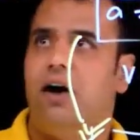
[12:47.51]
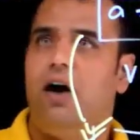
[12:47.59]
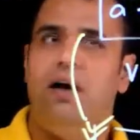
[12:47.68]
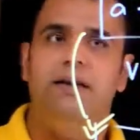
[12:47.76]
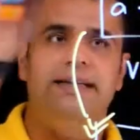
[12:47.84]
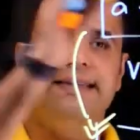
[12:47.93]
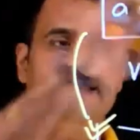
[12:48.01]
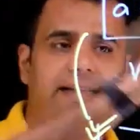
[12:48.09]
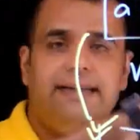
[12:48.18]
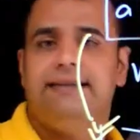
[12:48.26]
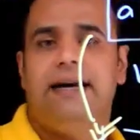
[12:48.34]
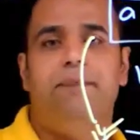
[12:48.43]
All these
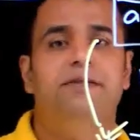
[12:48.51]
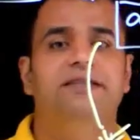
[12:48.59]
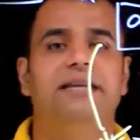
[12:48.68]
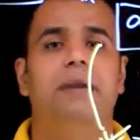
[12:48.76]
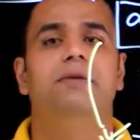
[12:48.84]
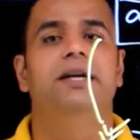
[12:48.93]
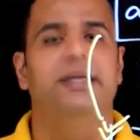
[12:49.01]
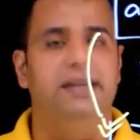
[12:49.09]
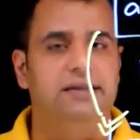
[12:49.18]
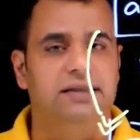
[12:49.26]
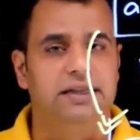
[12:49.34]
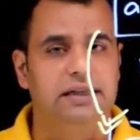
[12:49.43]
things happen
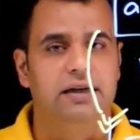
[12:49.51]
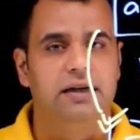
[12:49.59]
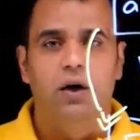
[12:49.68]
simultaneously.